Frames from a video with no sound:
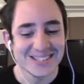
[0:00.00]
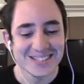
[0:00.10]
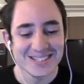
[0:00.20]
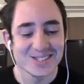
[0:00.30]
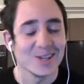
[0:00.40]

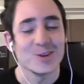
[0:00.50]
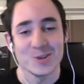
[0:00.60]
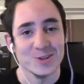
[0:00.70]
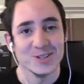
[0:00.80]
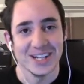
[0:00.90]
so
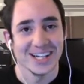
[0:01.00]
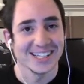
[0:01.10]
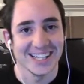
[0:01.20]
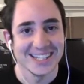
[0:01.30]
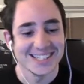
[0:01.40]
cool. Like
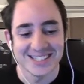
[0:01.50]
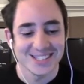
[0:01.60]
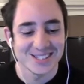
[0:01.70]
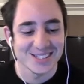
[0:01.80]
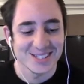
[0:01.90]
that
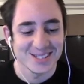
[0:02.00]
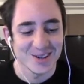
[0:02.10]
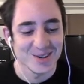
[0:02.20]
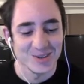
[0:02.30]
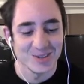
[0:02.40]
is so
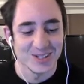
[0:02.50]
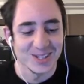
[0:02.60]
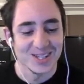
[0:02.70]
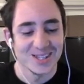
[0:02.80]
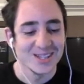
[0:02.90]
cool
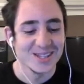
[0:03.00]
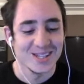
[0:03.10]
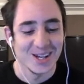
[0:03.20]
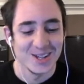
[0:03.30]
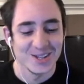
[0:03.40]
that you
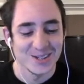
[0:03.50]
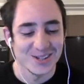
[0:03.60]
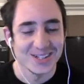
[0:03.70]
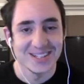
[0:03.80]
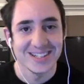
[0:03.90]
know you
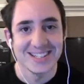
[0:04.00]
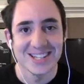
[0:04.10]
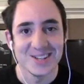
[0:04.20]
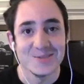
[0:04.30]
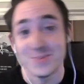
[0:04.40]
can
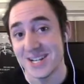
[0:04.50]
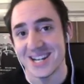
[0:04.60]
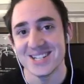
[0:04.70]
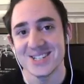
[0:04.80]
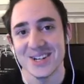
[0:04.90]
say you beat
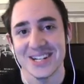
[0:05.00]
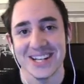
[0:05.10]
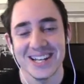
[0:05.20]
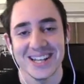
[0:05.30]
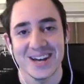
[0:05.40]

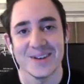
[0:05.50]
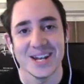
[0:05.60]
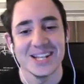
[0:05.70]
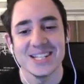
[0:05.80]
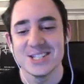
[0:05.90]
Nadeshot in that event.
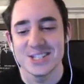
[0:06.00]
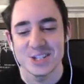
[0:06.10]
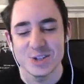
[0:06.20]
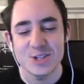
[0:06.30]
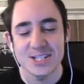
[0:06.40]
And
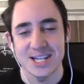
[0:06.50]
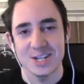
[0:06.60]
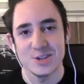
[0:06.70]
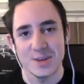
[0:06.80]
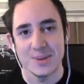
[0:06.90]
did you
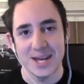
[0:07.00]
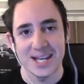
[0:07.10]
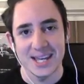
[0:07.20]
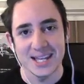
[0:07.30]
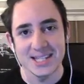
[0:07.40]
continue then playing
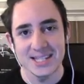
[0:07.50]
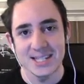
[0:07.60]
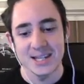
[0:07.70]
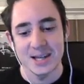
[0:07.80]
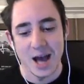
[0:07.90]
Gears
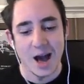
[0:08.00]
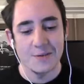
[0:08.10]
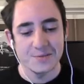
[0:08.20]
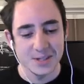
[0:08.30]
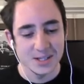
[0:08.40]

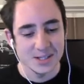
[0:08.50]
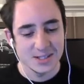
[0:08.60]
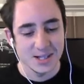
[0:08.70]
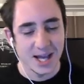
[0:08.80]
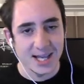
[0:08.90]
after
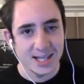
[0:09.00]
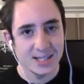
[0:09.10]
like